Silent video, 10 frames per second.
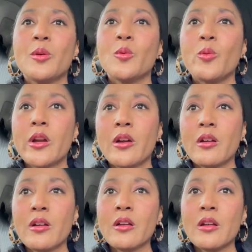
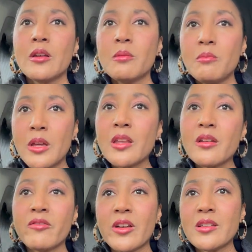where many
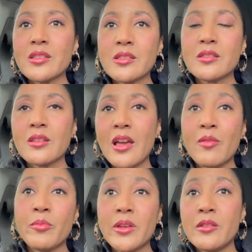of us
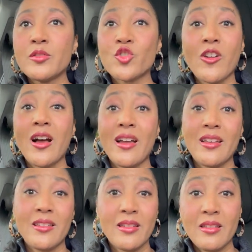have been
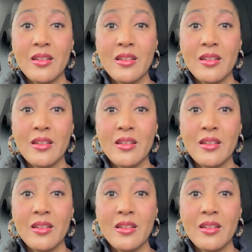tried